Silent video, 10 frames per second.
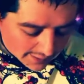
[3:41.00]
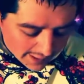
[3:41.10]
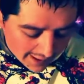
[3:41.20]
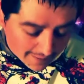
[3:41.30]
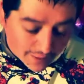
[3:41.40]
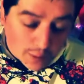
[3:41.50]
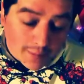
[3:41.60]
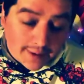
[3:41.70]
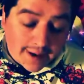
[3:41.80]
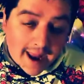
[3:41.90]
like there
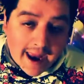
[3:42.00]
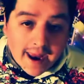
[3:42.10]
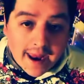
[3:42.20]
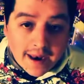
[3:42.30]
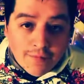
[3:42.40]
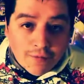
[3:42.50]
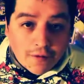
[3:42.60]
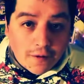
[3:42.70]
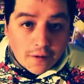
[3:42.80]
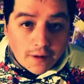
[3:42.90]
was a
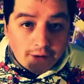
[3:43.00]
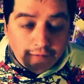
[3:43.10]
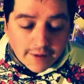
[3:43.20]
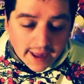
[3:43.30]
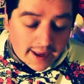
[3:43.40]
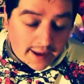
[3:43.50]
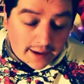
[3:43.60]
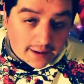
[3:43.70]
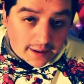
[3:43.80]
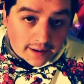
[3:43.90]
handful of
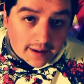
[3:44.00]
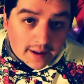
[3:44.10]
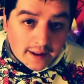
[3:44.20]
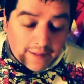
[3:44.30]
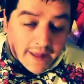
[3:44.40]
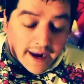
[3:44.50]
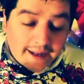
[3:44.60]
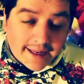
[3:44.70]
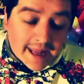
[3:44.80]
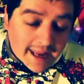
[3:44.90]
fans that
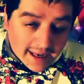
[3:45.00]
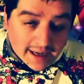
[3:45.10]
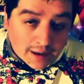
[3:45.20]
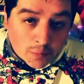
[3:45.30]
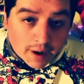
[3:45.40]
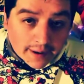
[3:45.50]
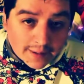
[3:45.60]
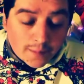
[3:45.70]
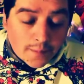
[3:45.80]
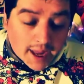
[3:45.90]
attended
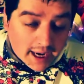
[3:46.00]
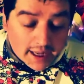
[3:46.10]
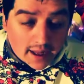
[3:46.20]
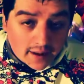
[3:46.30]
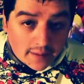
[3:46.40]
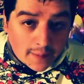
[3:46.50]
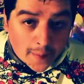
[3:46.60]
Wrestlemania